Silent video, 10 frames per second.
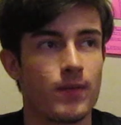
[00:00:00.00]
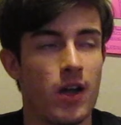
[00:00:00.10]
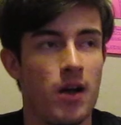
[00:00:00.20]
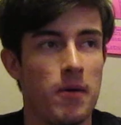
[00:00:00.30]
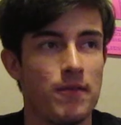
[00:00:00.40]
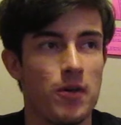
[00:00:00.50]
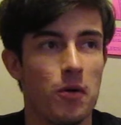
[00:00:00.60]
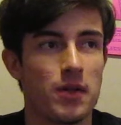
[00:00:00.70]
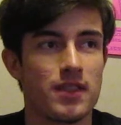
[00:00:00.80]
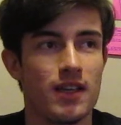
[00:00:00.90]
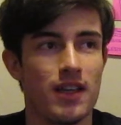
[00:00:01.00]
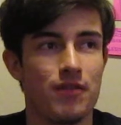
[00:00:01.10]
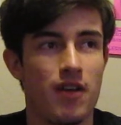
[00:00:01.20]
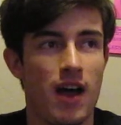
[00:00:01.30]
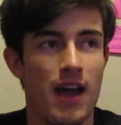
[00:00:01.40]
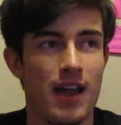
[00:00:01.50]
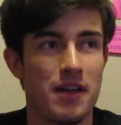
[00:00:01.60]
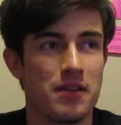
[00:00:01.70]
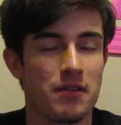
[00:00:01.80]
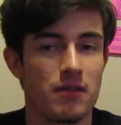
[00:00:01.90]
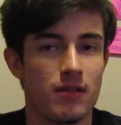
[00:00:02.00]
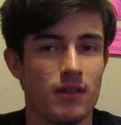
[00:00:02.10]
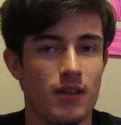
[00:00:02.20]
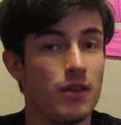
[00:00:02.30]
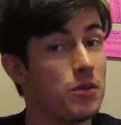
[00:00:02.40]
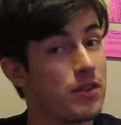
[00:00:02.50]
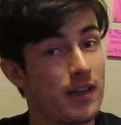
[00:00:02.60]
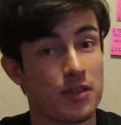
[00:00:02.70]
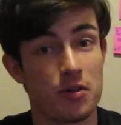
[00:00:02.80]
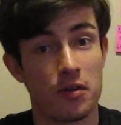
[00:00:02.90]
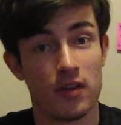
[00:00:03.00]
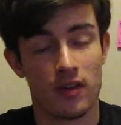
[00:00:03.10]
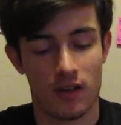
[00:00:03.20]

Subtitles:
I've noticed that if I use like a certain